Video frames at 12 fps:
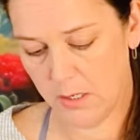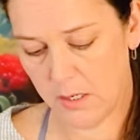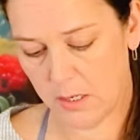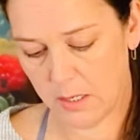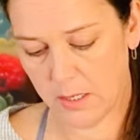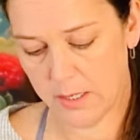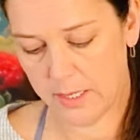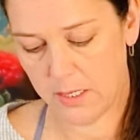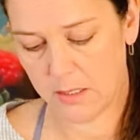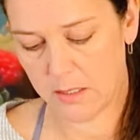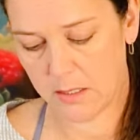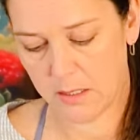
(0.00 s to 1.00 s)
All right
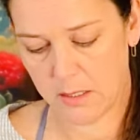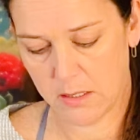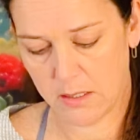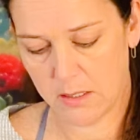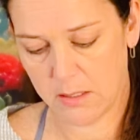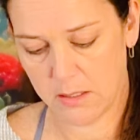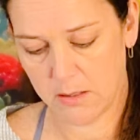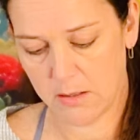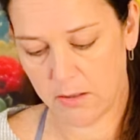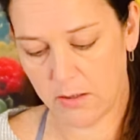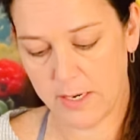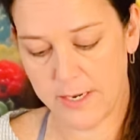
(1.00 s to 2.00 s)

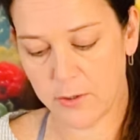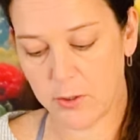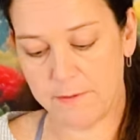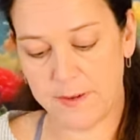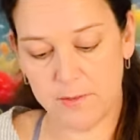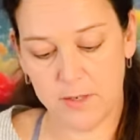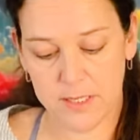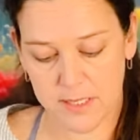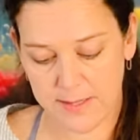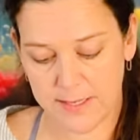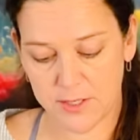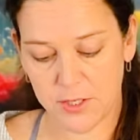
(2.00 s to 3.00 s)
or I don't know if I've already
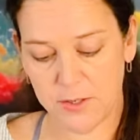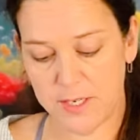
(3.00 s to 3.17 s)
said that to you.